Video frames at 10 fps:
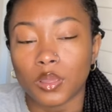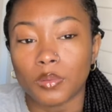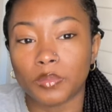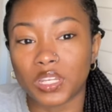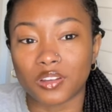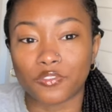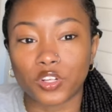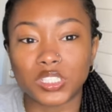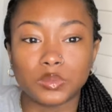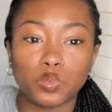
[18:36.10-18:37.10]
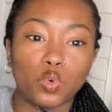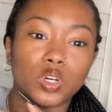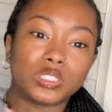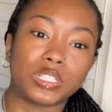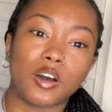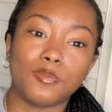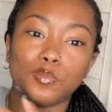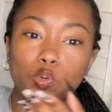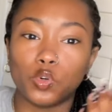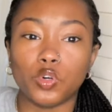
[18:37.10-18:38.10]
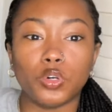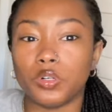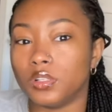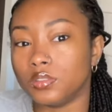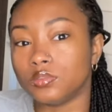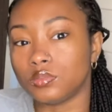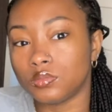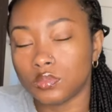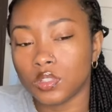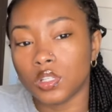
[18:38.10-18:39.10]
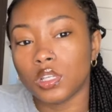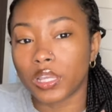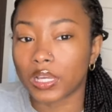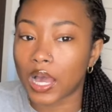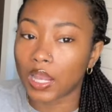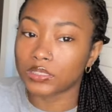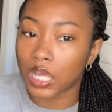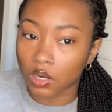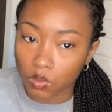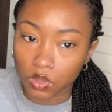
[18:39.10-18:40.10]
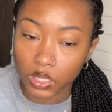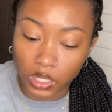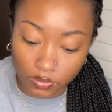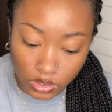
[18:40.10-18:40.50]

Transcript: being a freshman or a sophomore or in college, I don't want to have